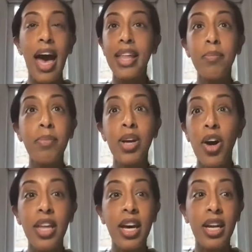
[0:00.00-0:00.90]
And then
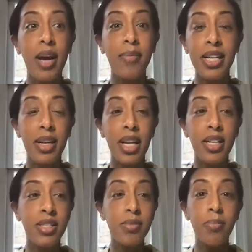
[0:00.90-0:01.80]
beyond that, I mean,
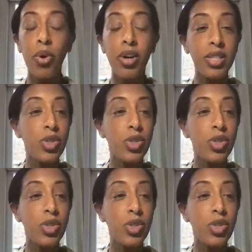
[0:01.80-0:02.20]
it is important